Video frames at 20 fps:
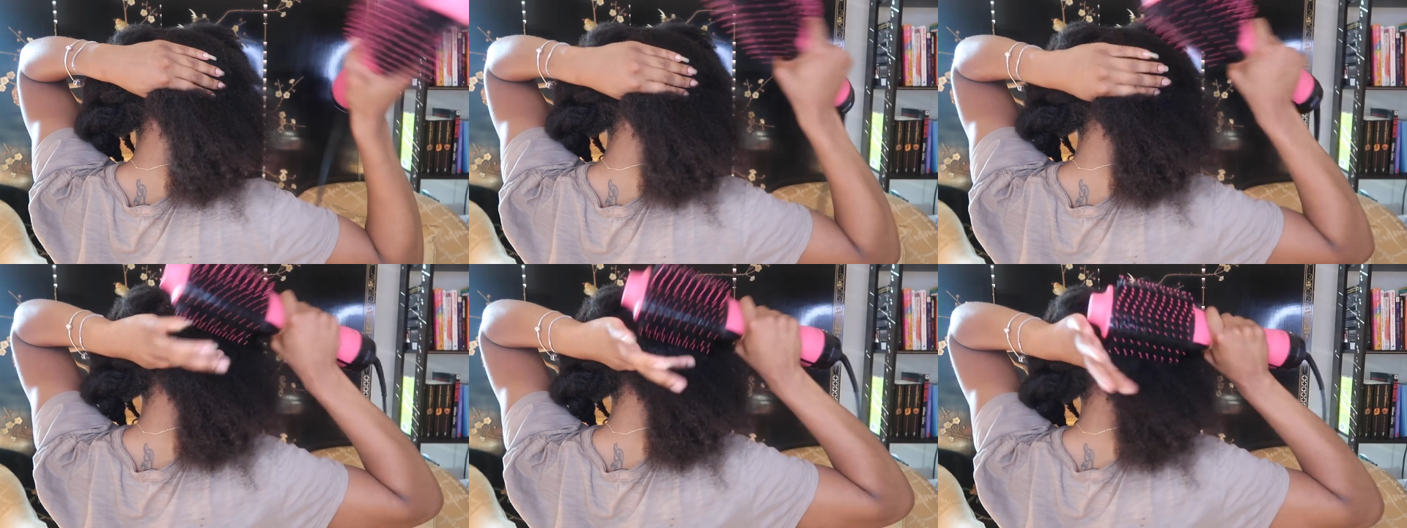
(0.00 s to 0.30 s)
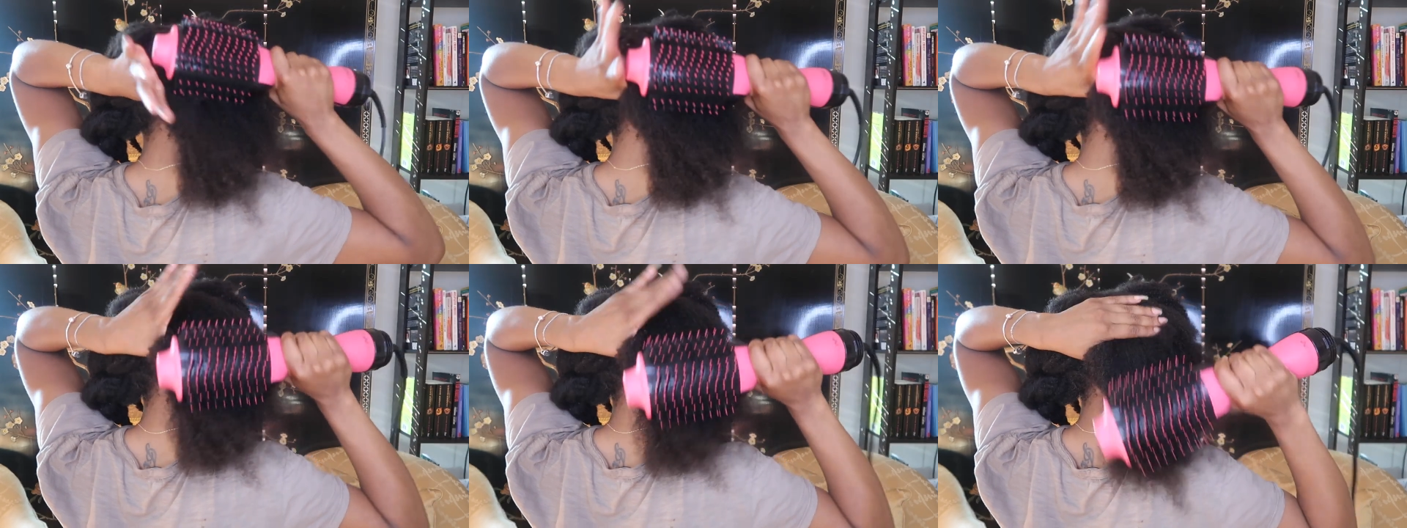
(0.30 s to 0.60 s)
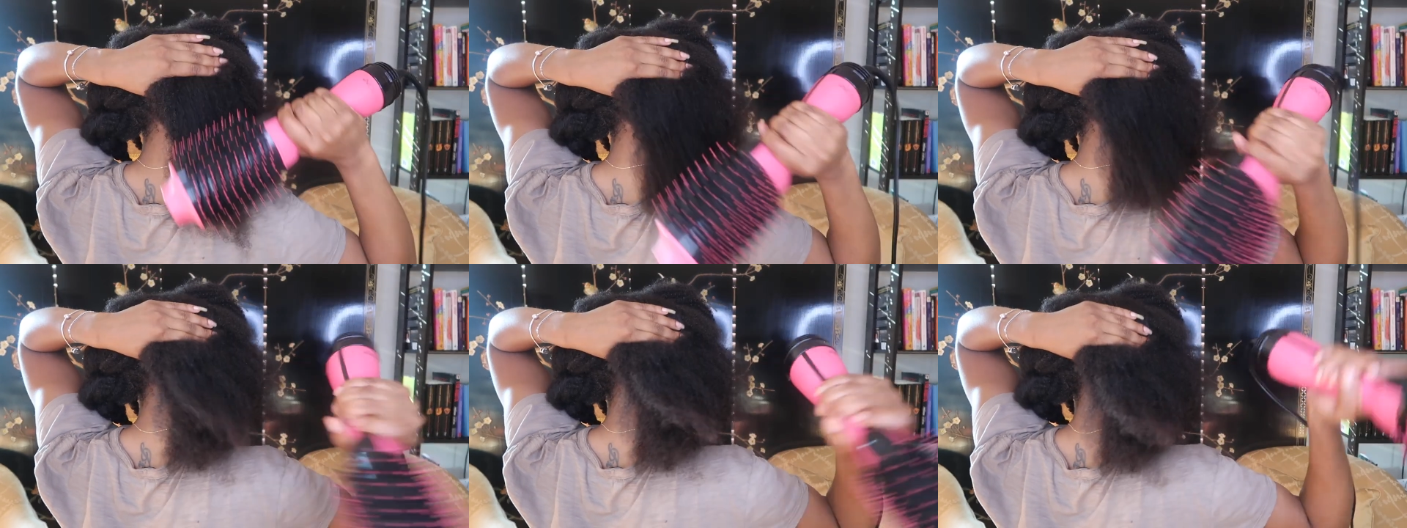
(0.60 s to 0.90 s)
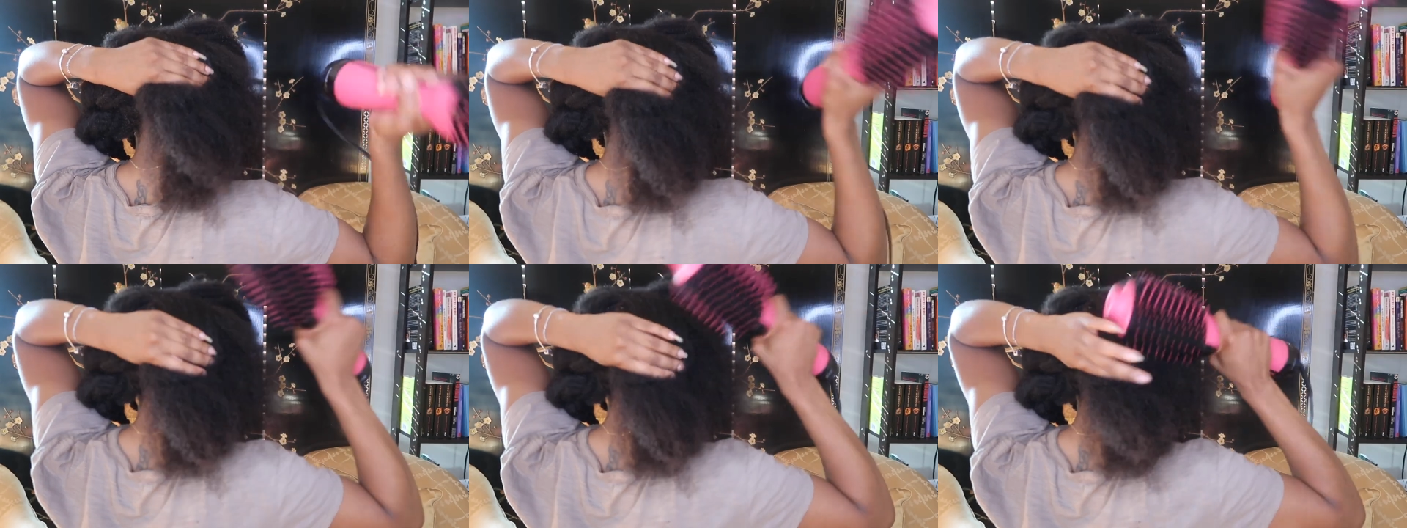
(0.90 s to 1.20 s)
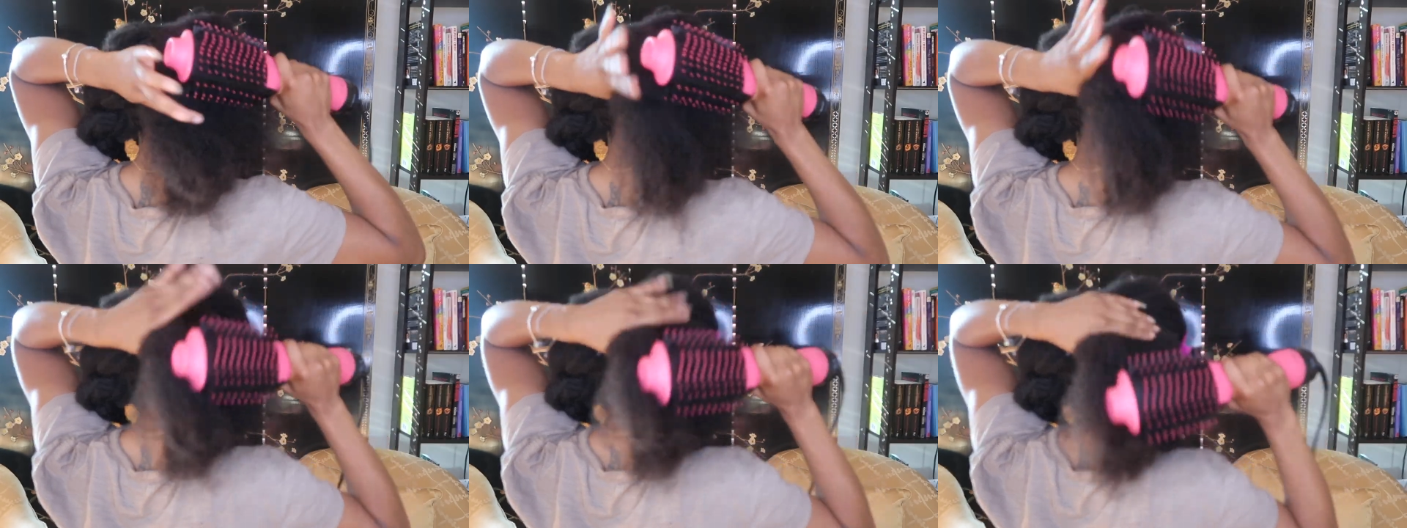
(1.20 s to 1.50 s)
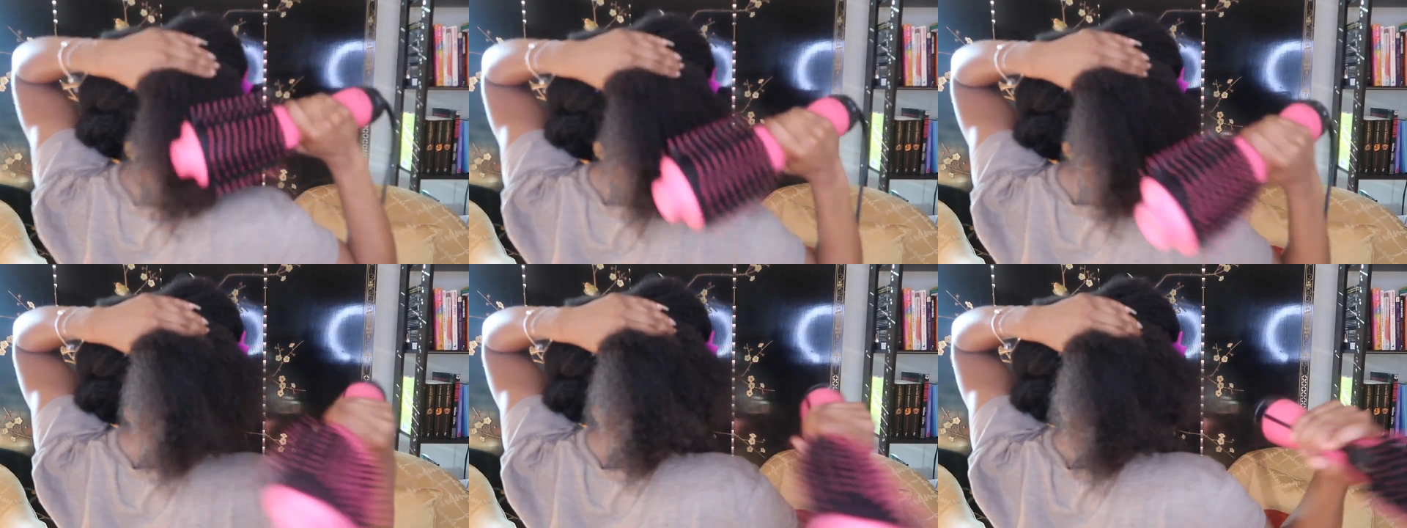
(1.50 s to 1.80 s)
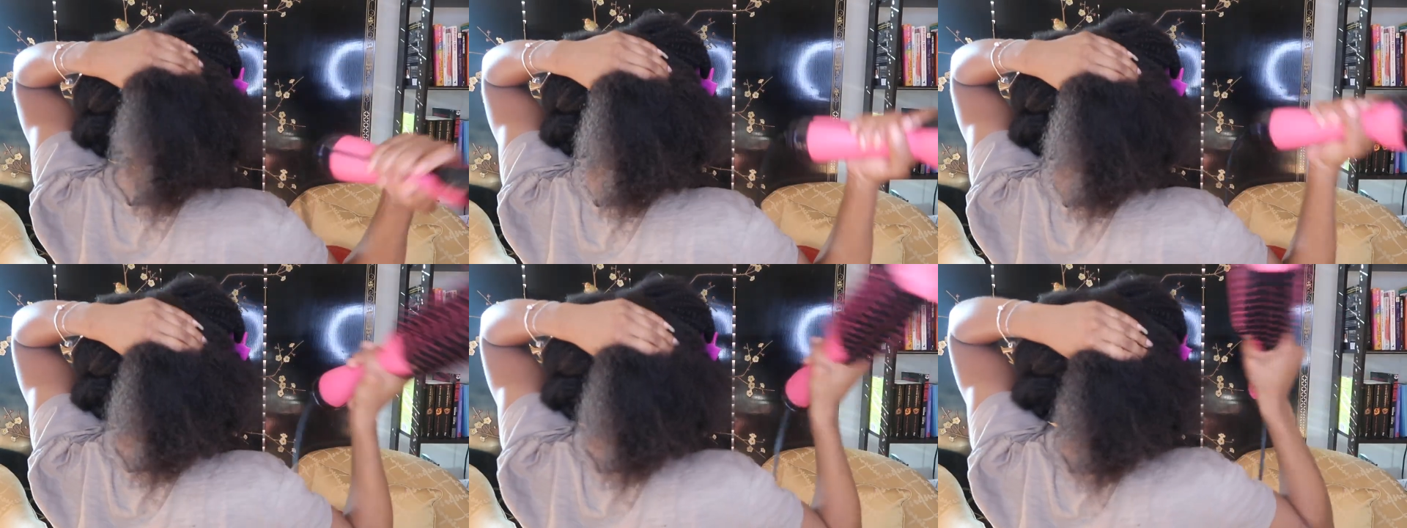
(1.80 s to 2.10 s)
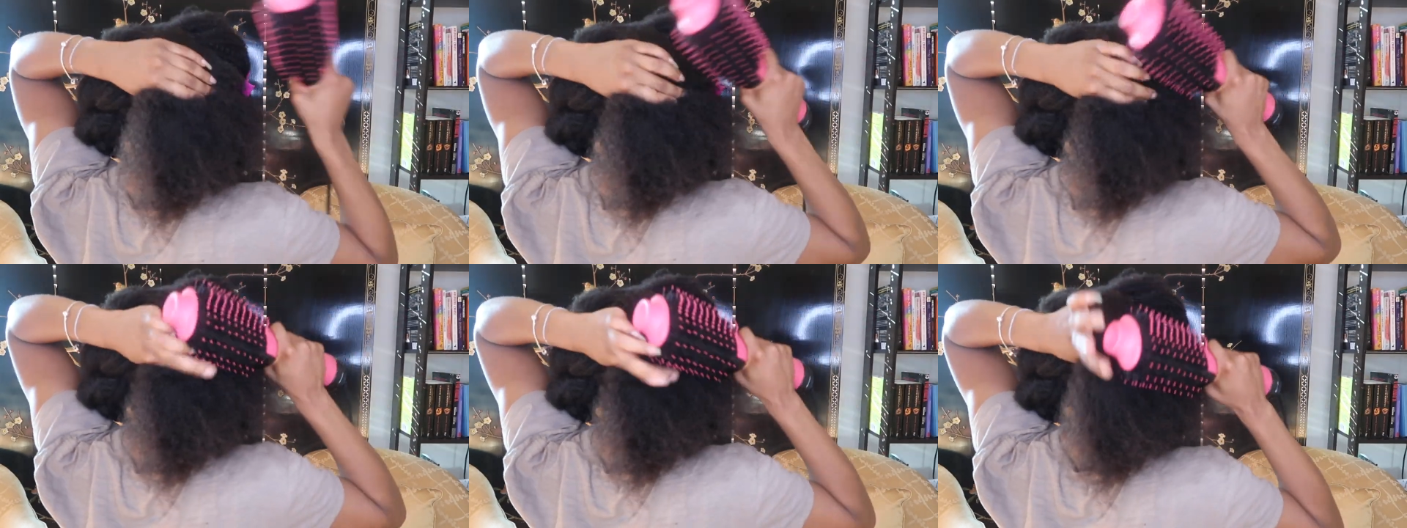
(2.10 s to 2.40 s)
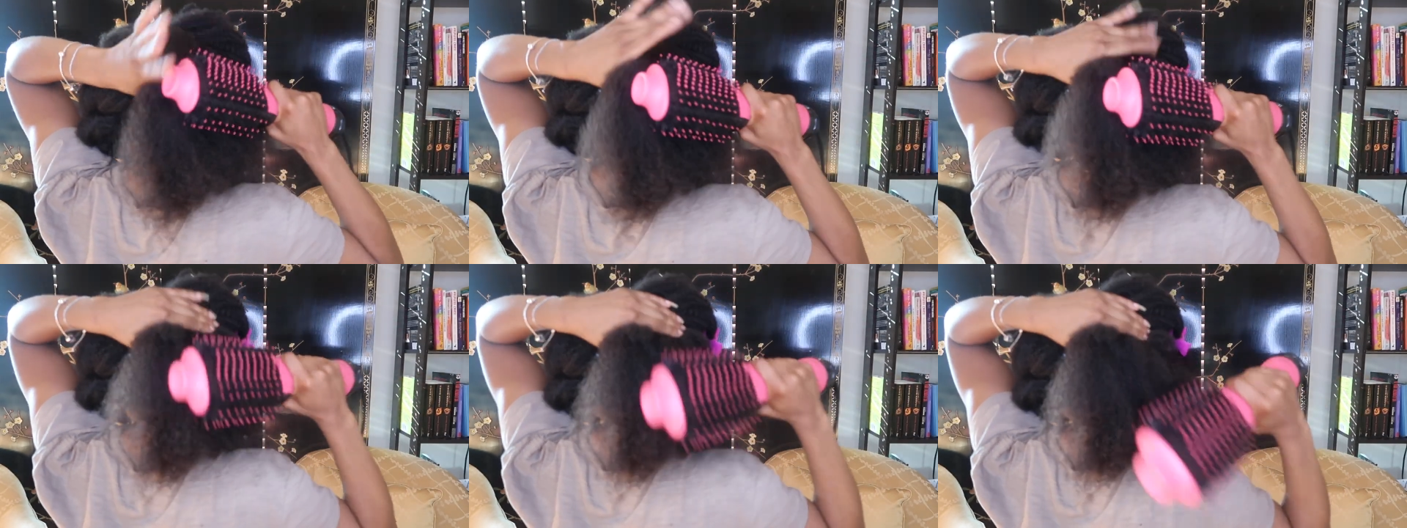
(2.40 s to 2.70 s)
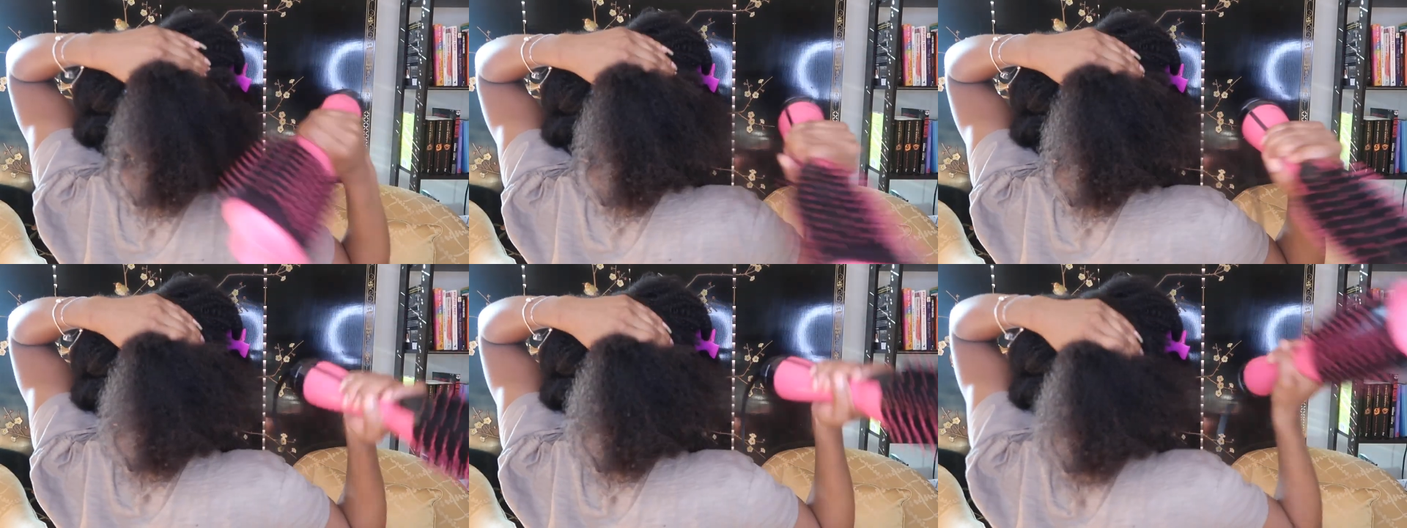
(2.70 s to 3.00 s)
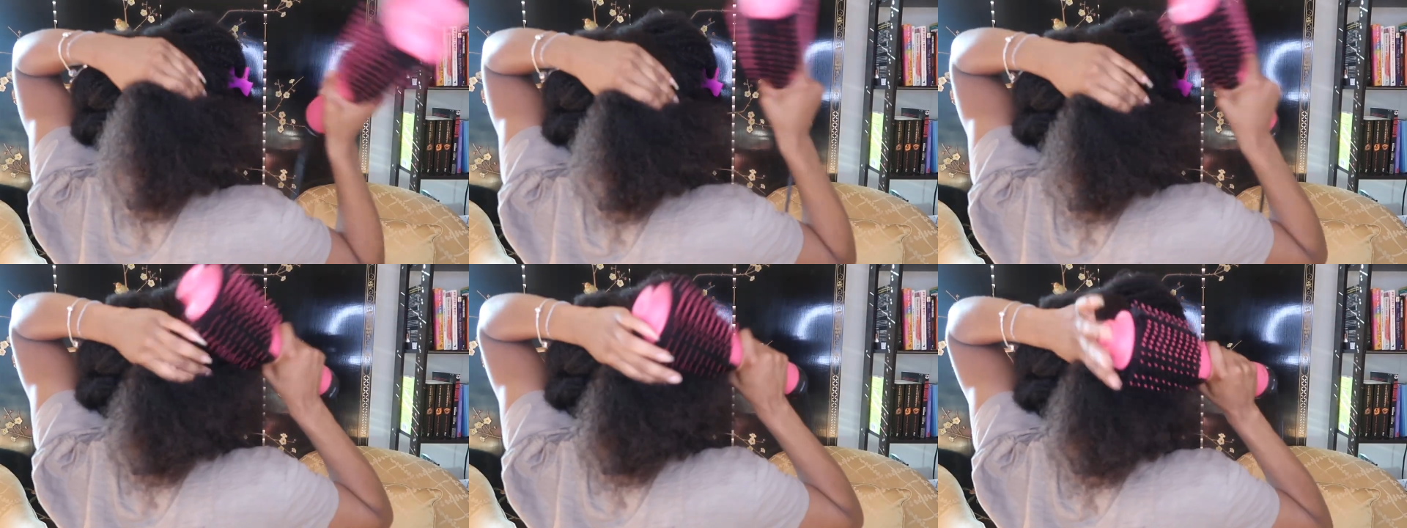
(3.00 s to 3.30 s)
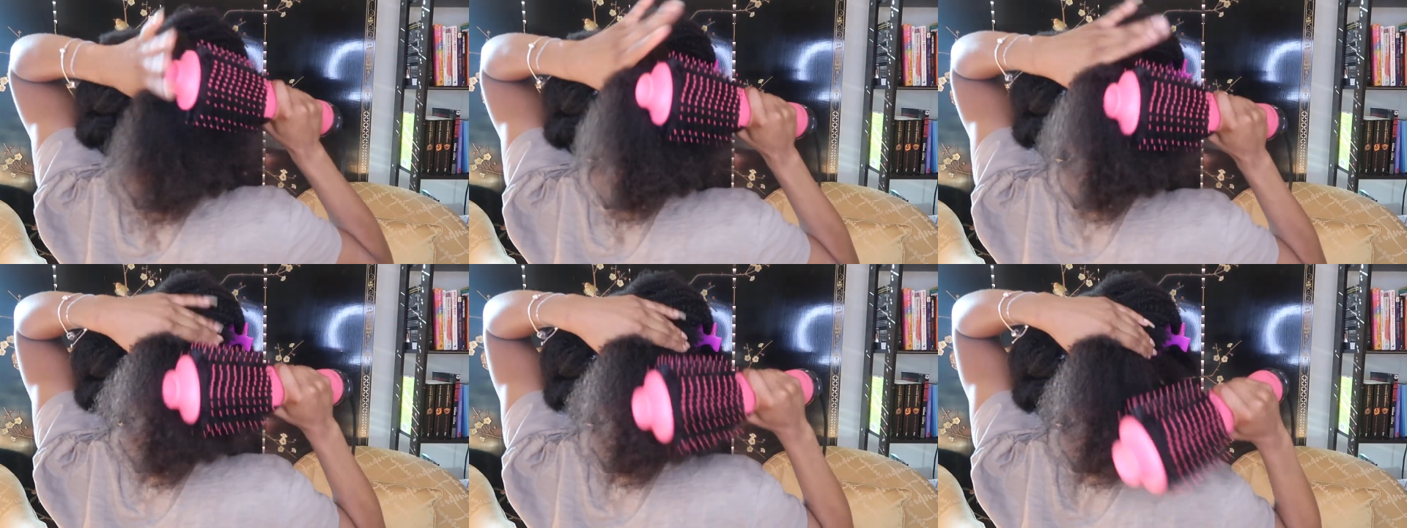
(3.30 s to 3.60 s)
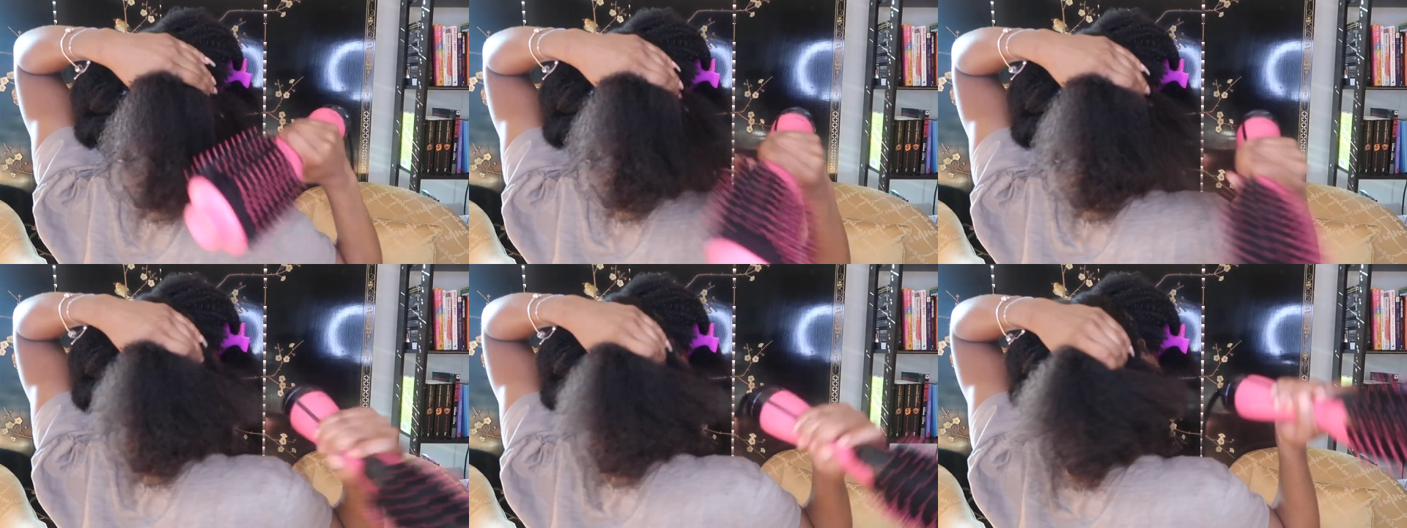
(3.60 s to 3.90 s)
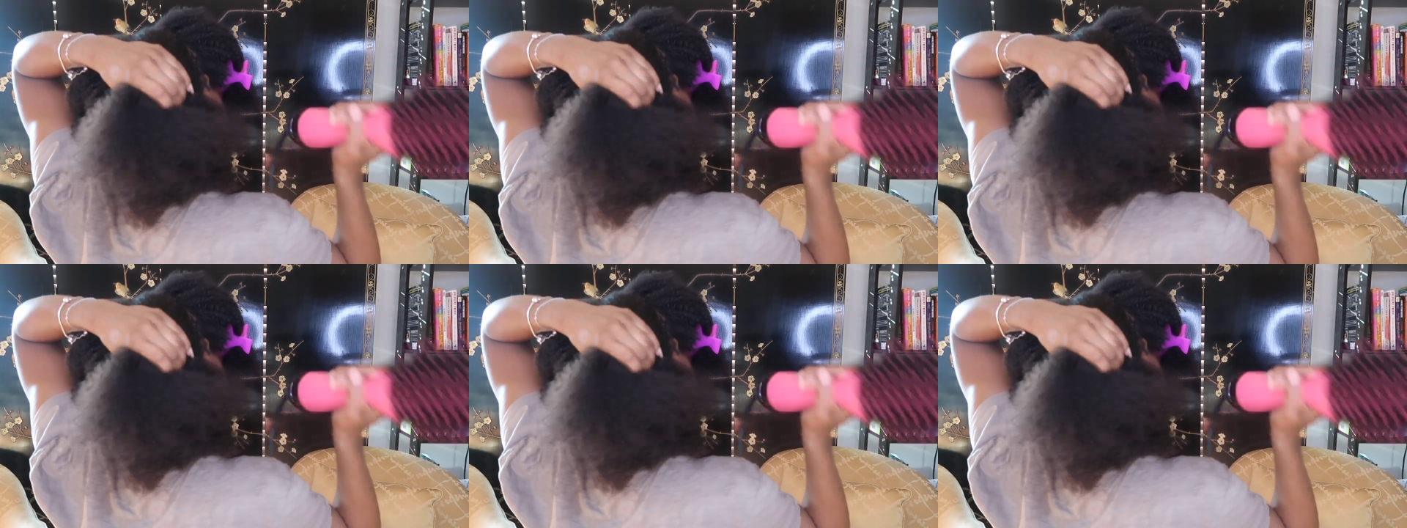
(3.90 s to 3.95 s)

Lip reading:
No face is visible, so there are no lips to read.